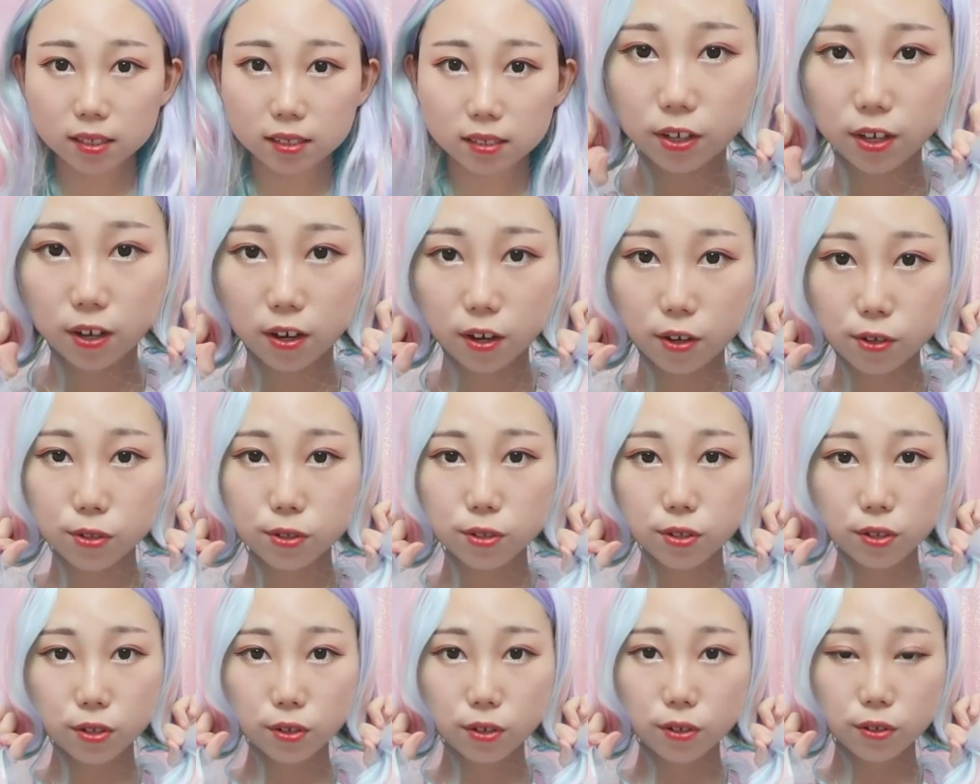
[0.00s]
You can
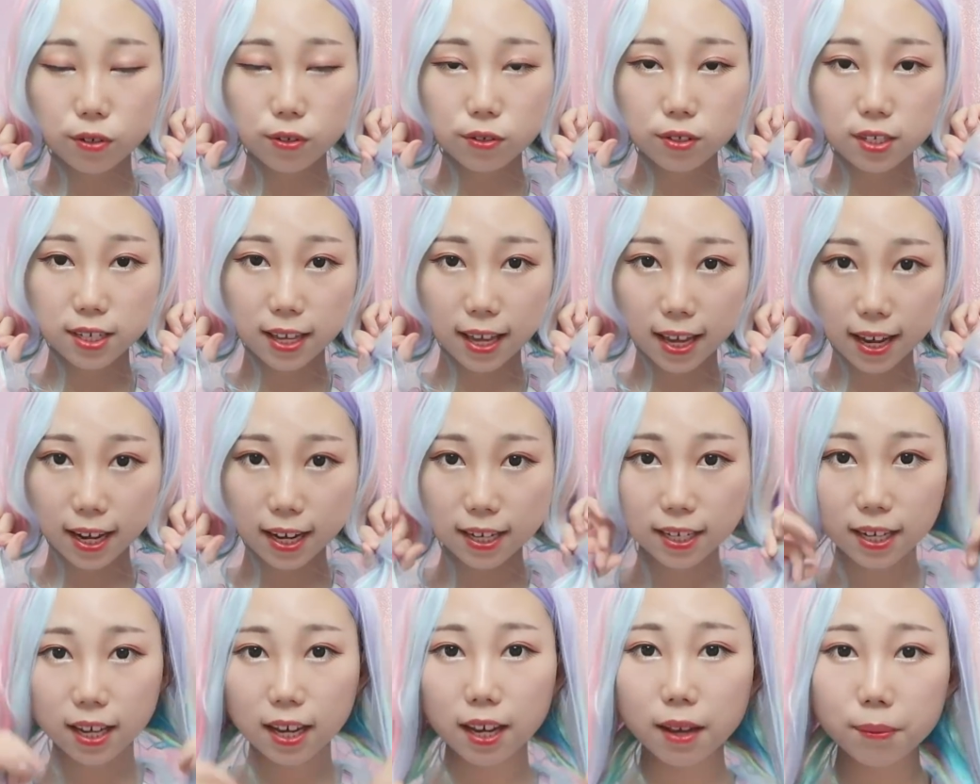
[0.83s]
also
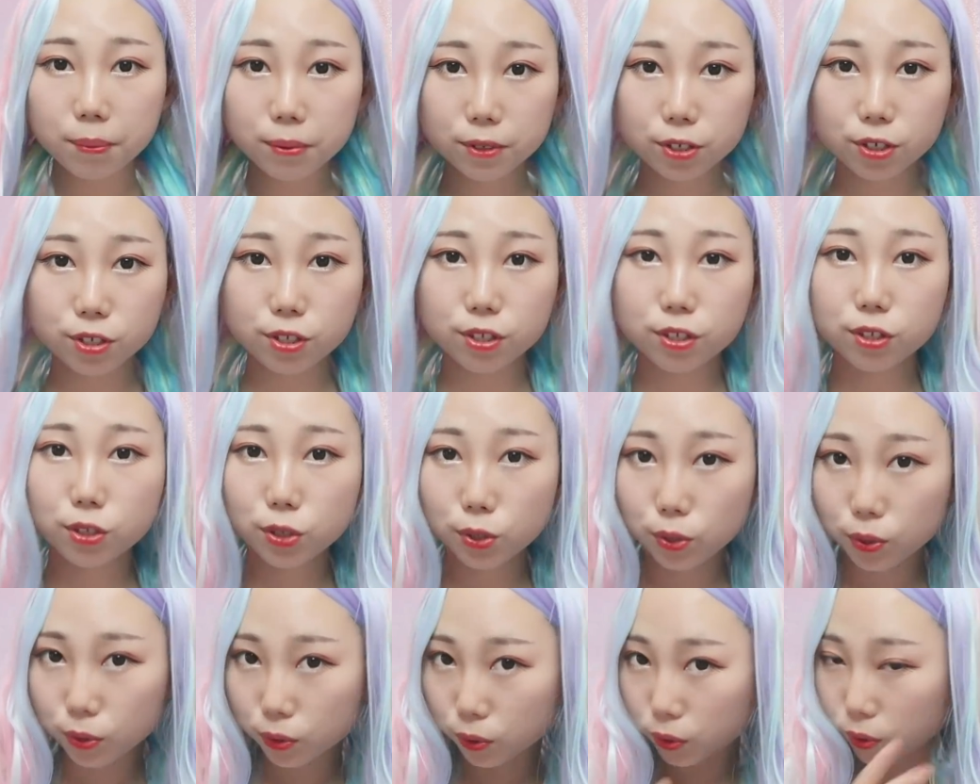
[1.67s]
tie it up, just
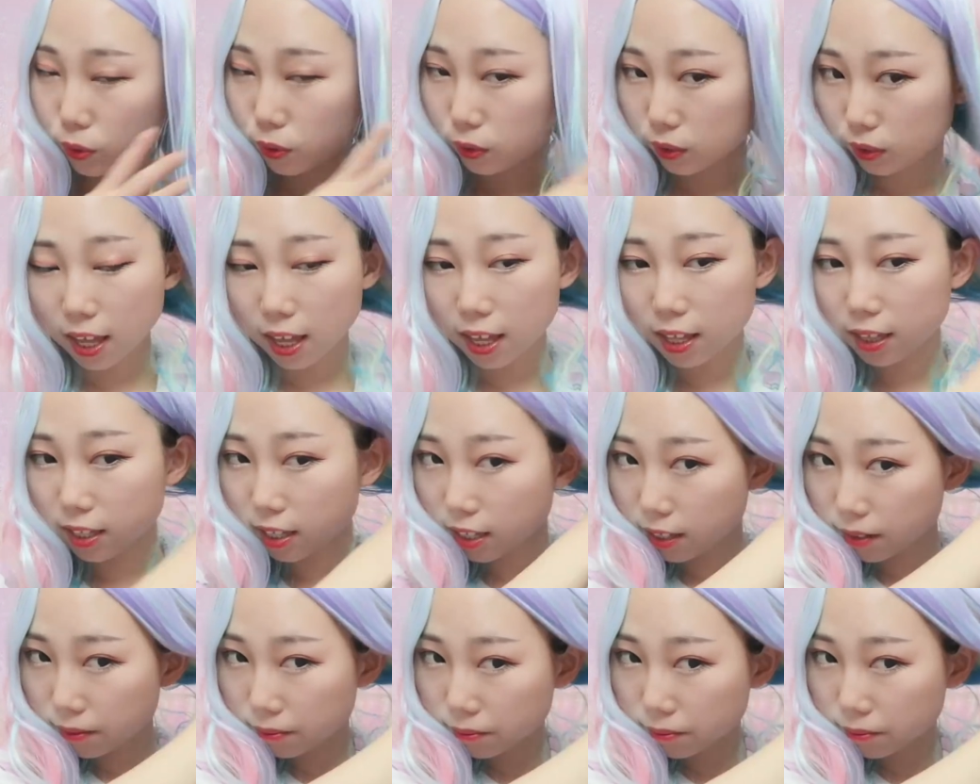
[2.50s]
do any